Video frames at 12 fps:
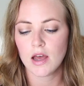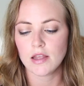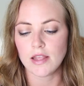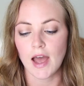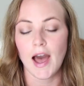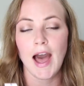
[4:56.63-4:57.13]

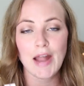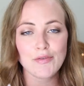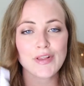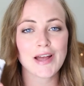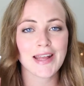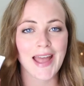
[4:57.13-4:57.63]

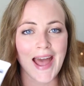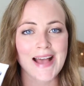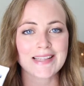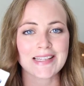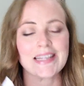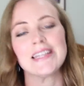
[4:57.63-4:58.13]
hyaluronic
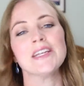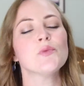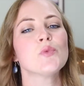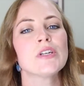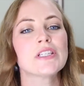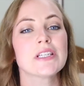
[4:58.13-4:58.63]
acid in it,
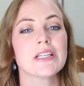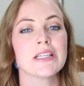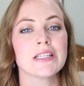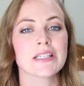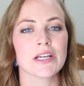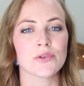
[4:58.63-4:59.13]
which
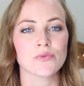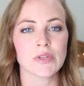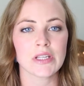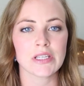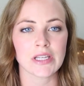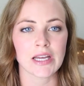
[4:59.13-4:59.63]
is a
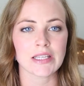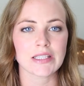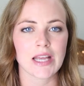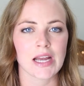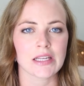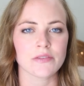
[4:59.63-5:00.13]
really nice
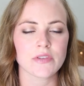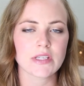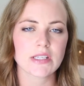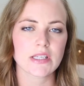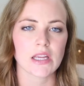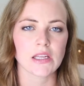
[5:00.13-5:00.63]
kind of
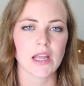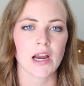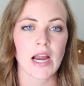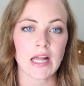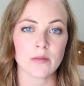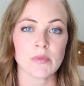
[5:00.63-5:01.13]

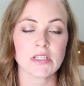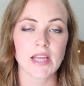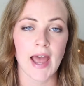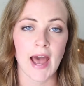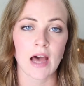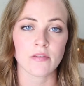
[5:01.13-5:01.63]
skincare element to
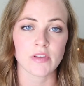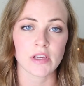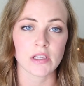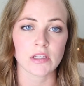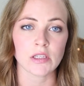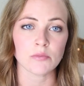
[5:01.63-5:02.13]
have
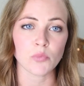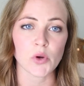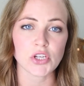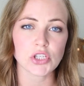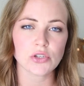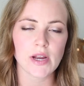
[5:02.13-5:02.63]
in a
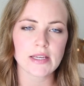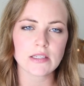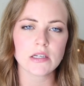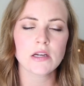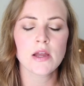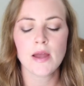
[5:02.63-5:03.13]

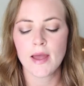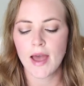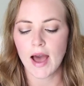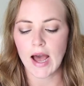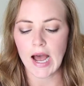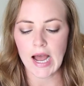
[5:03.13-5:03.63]
moisturizer.
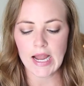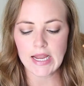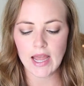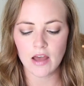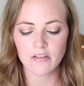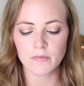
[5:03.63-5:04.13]
I
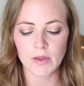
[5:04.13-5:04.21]
have